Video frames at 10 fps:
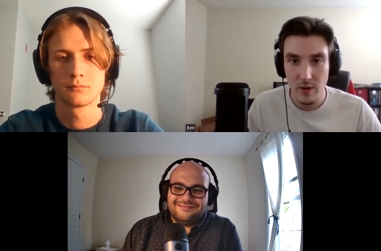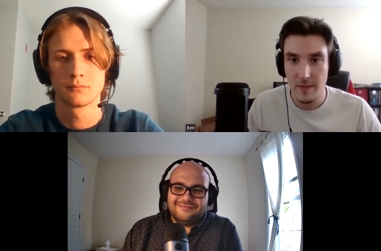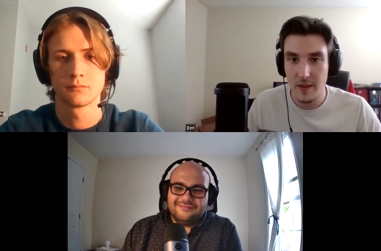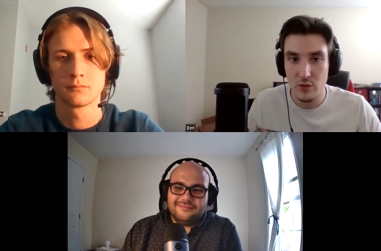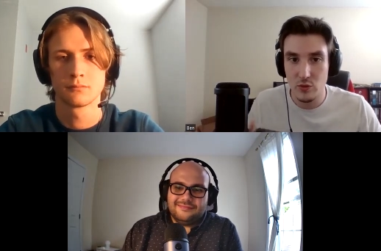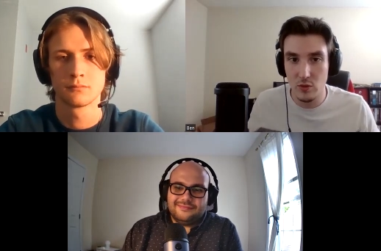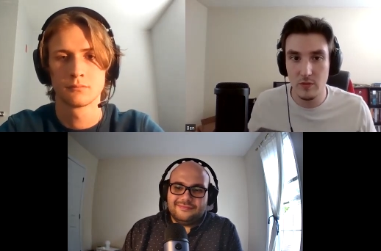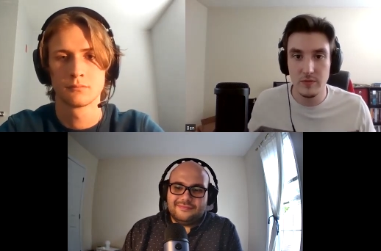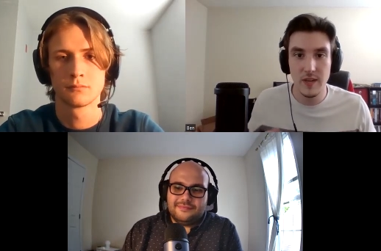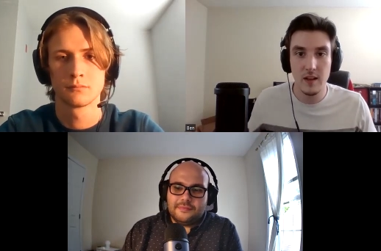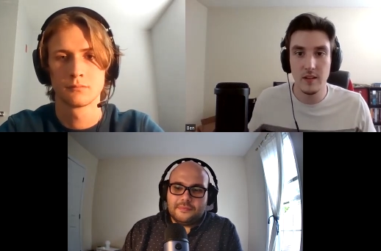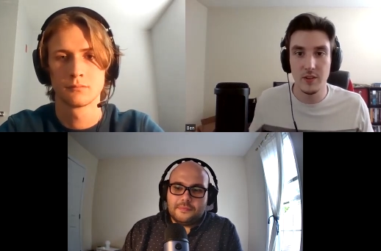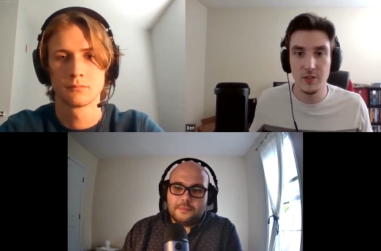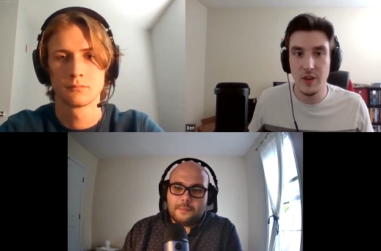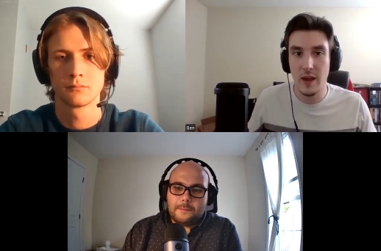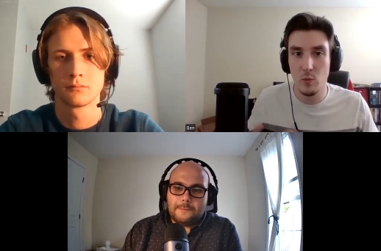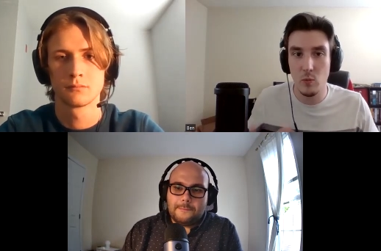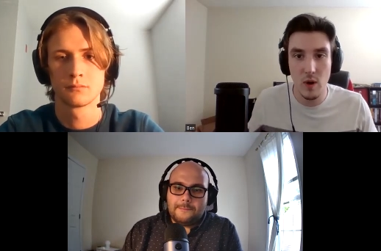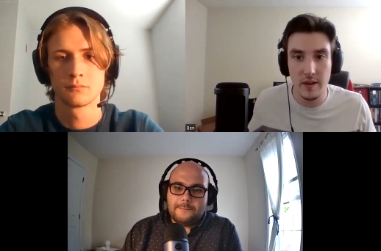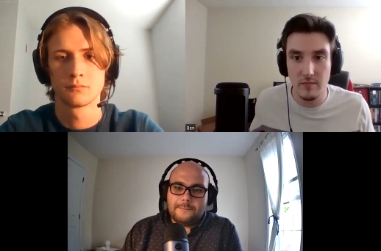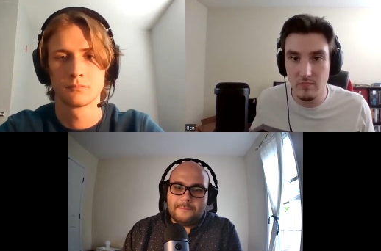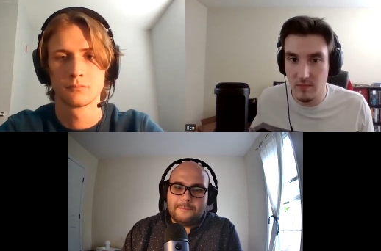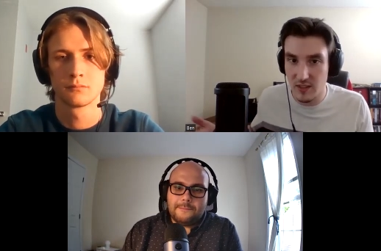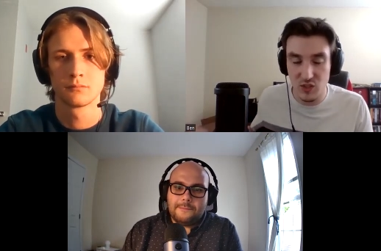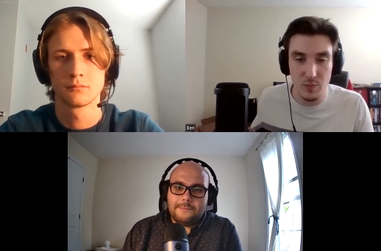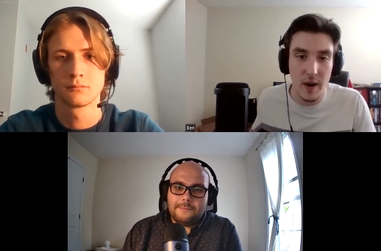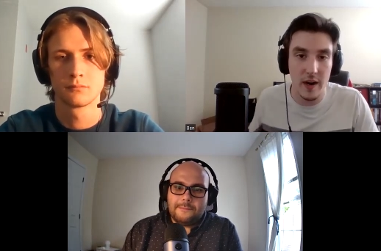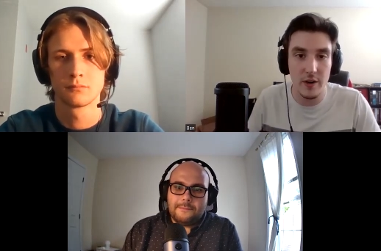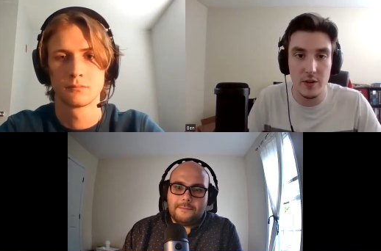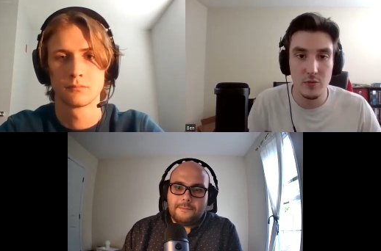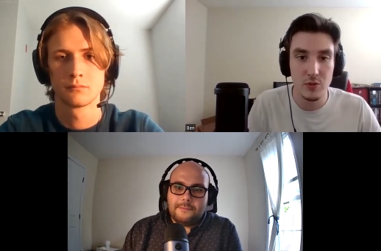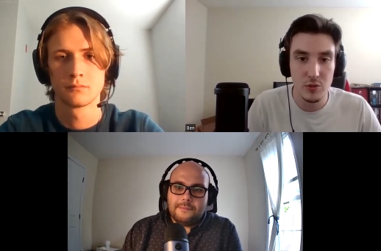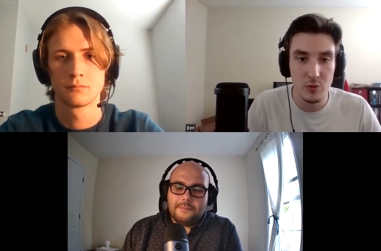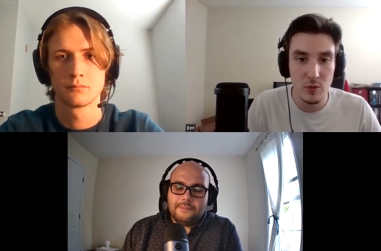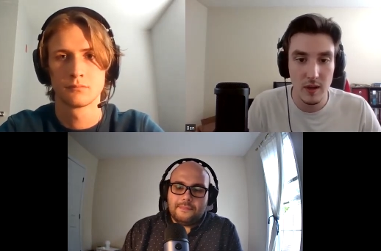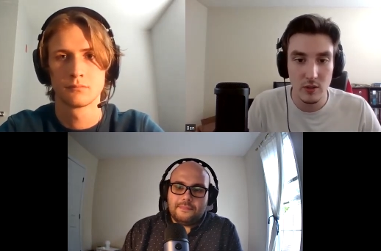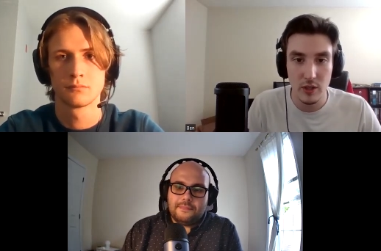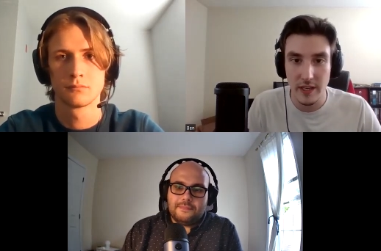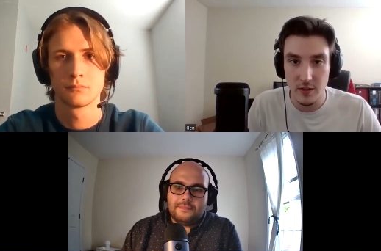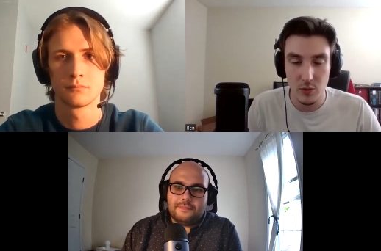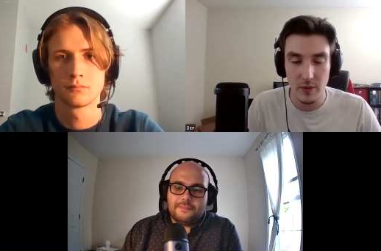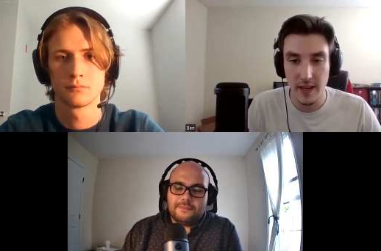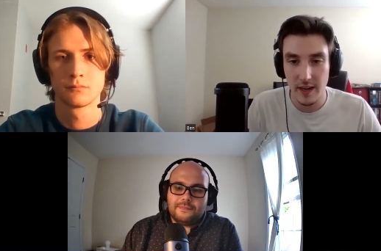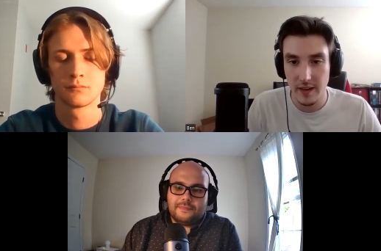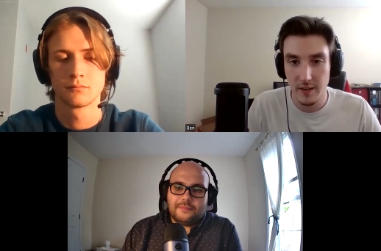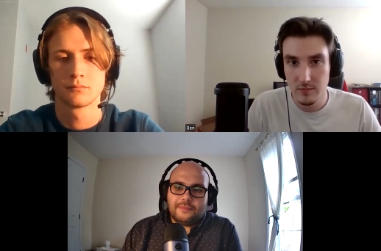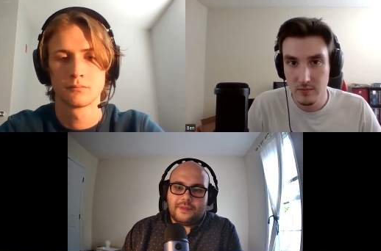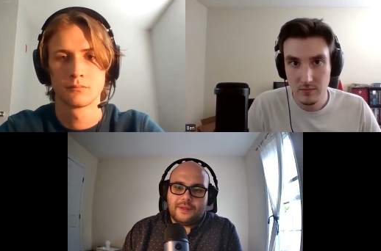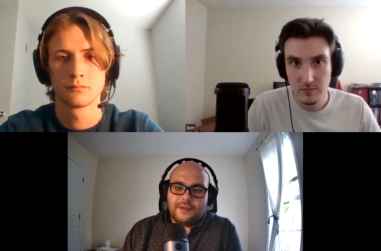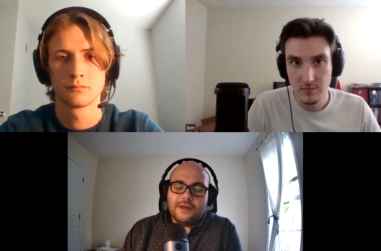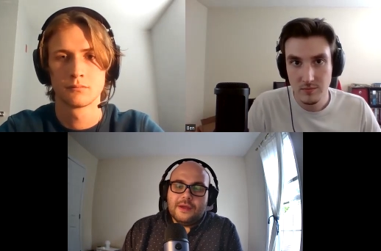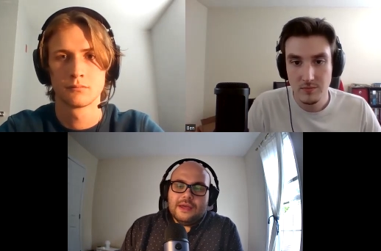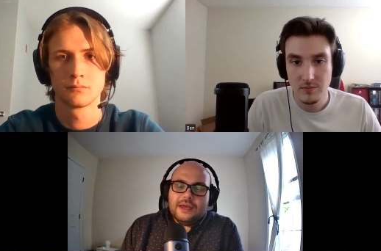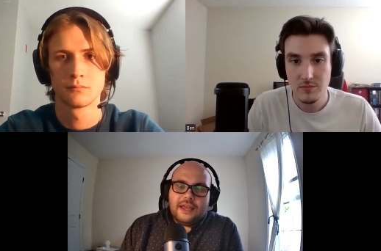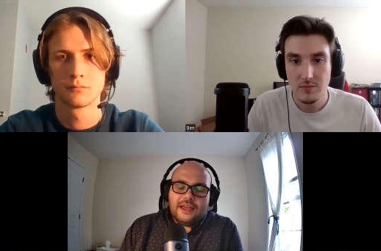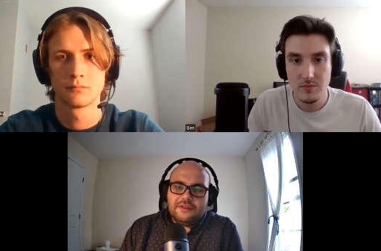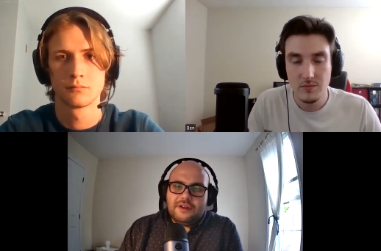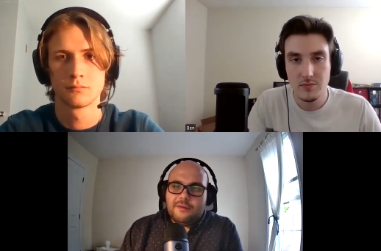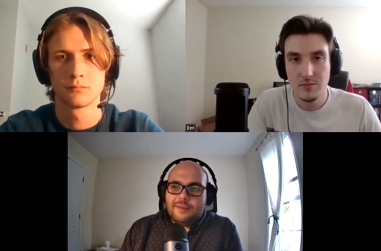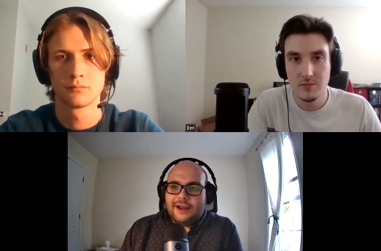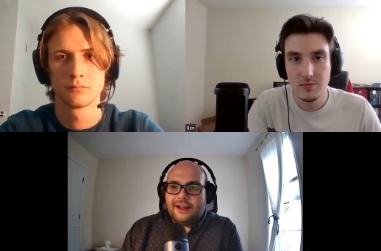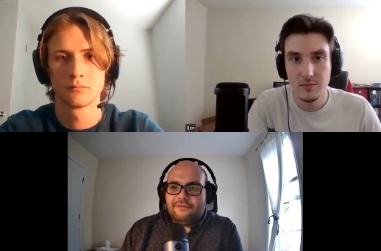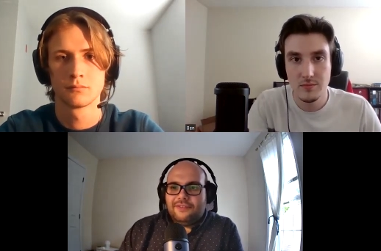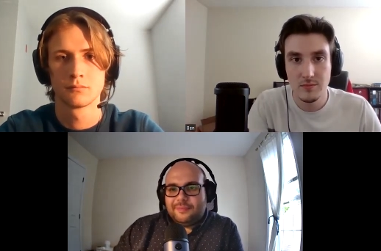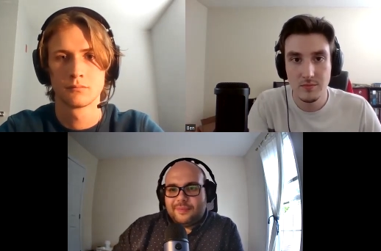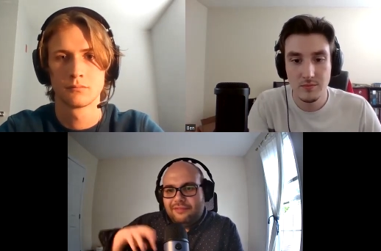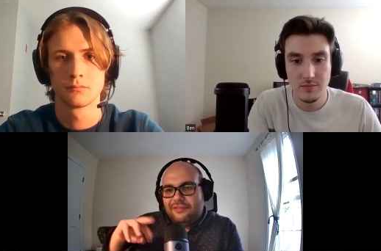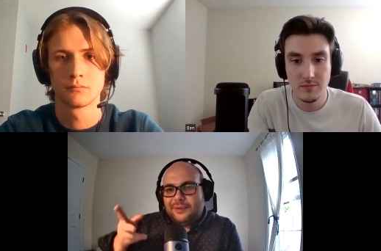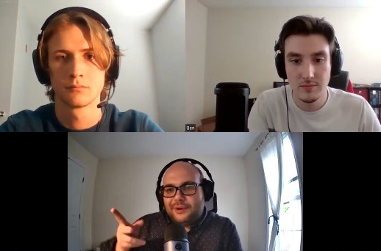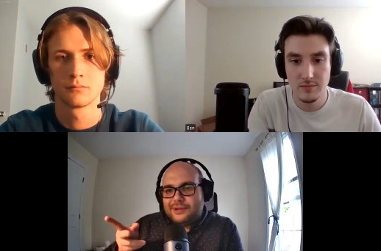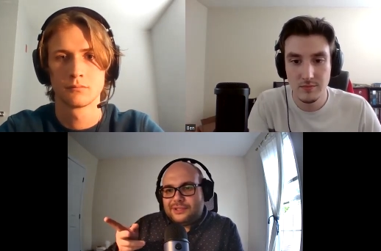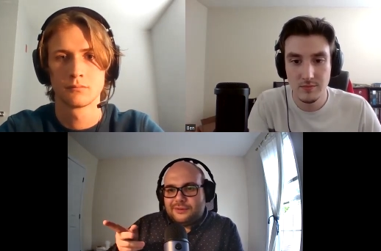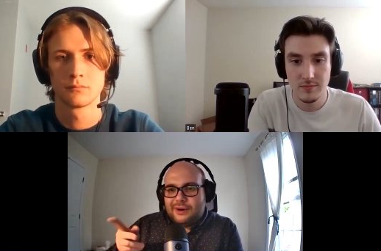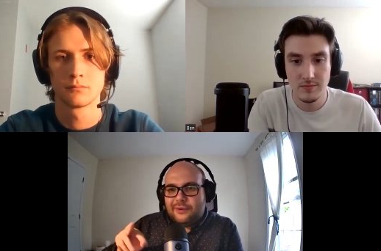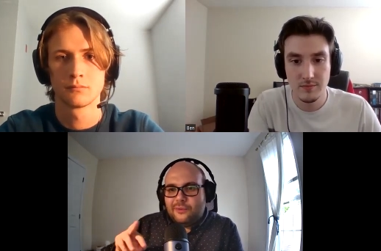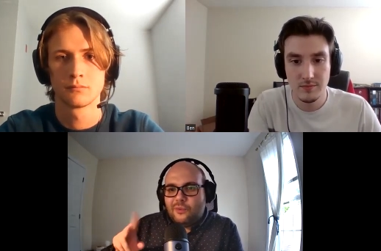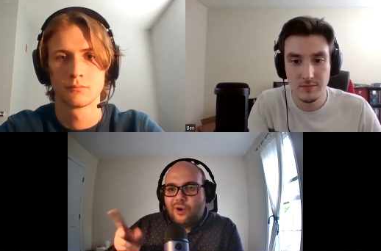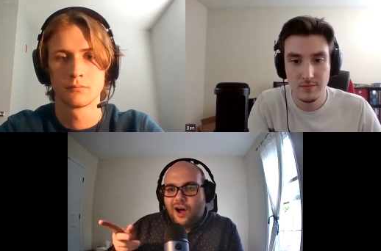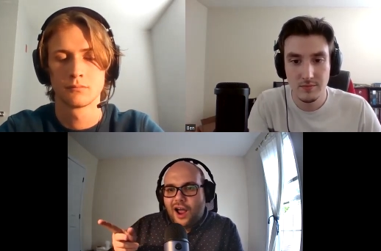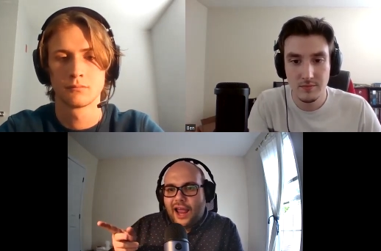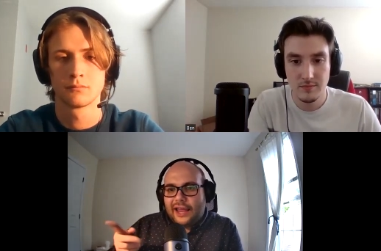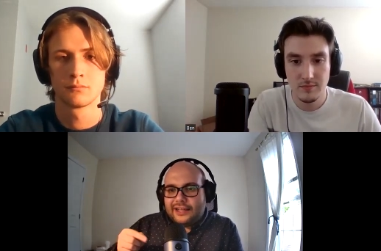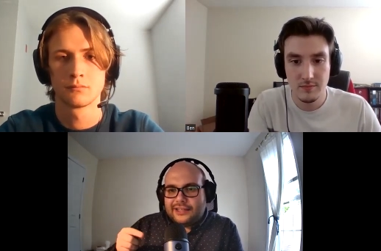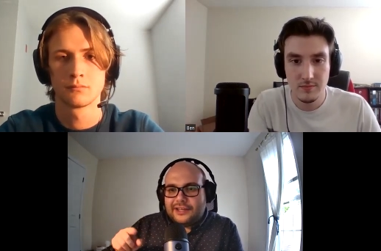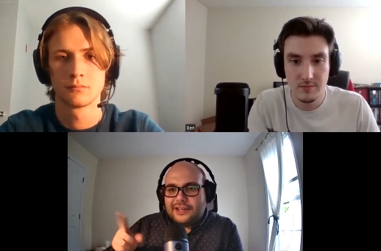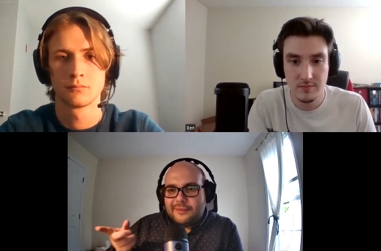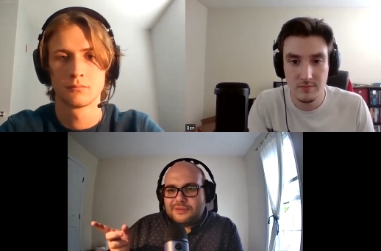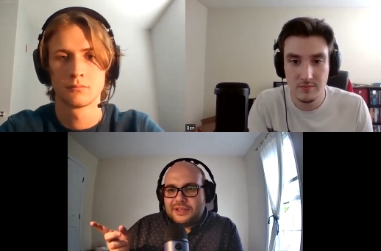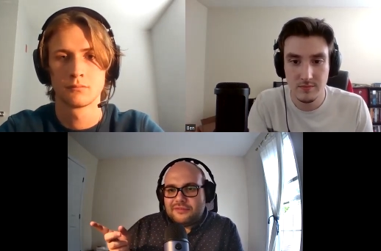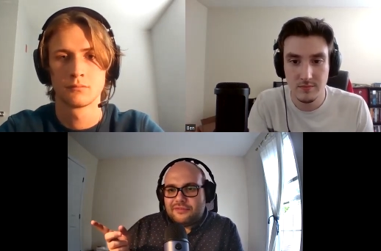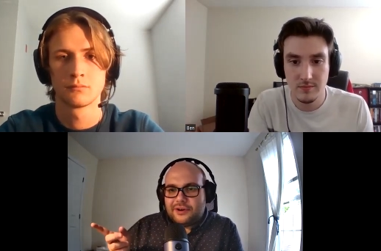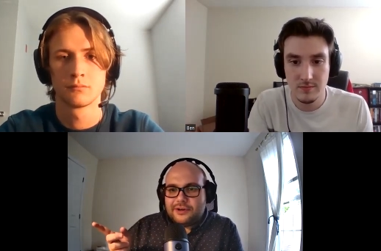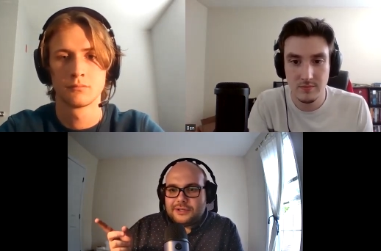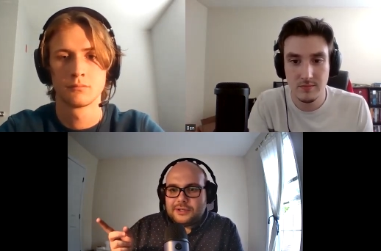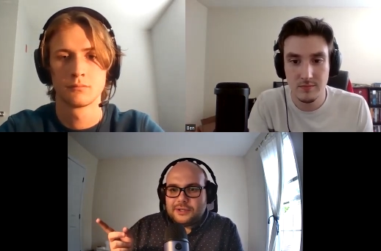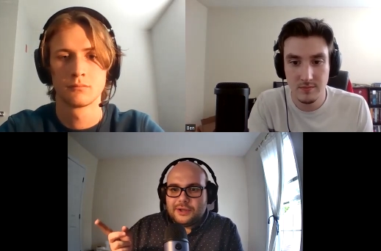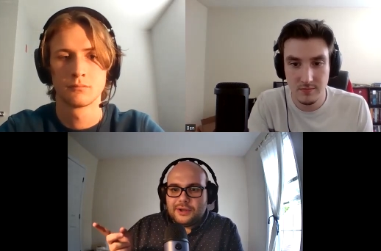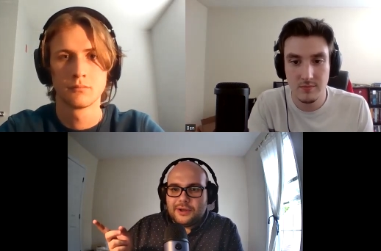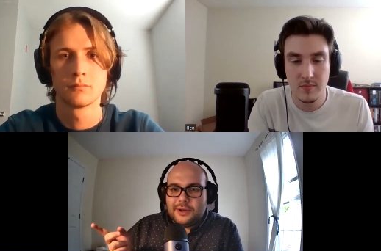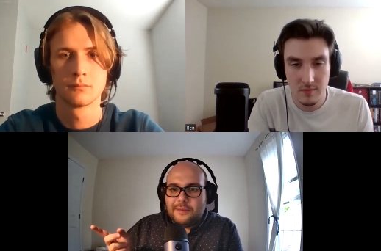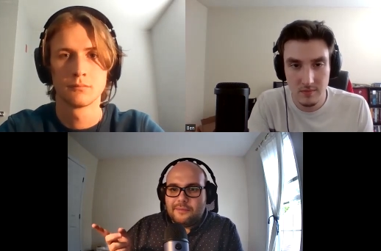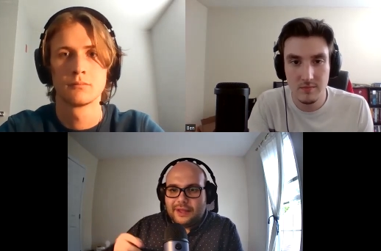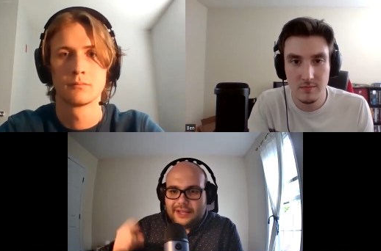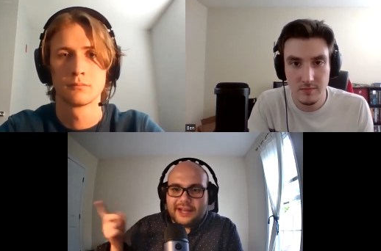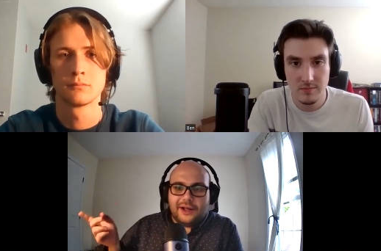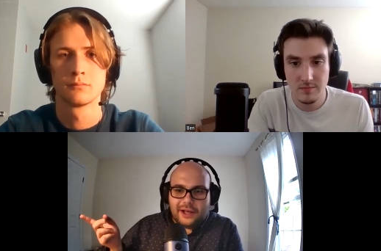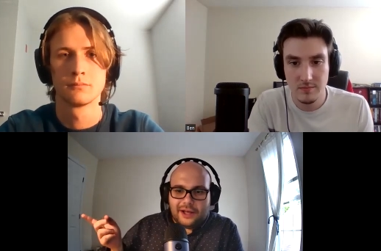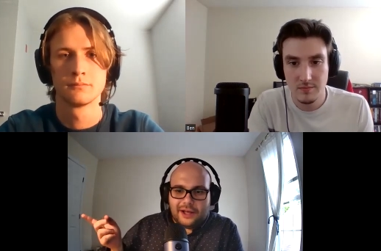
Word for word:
Speaker 1: and then sort of tell us what inspired you to uh, look into Acadia?
Speaker 2: If you don't mind, I'll flip. I'll flip the question around. Why I think comes in first. The and then I'll, I'll